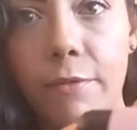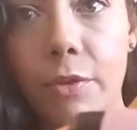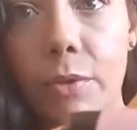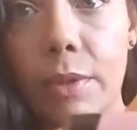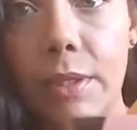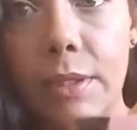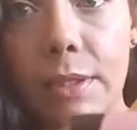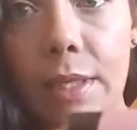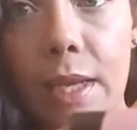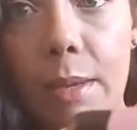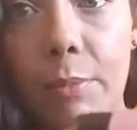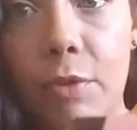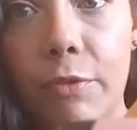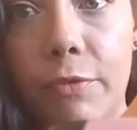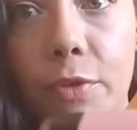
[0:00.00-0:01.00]
Focus,
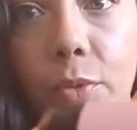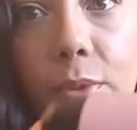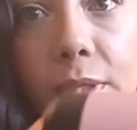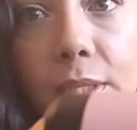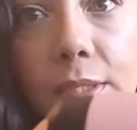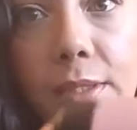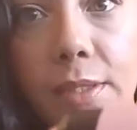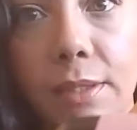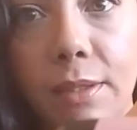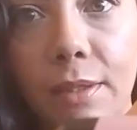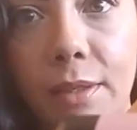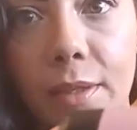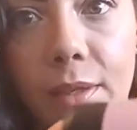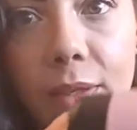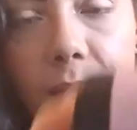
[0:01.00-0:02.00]
camera, focus.
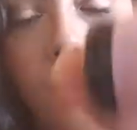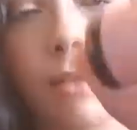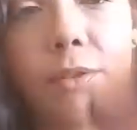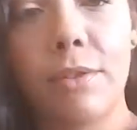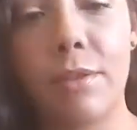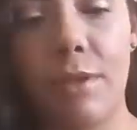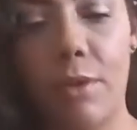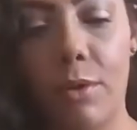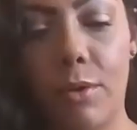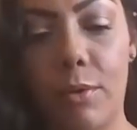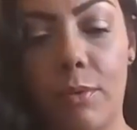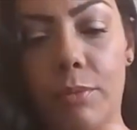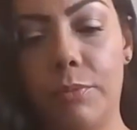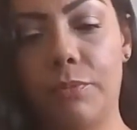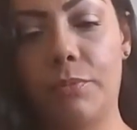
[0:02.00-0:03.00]

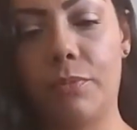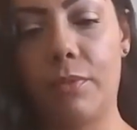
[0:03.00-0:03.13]
So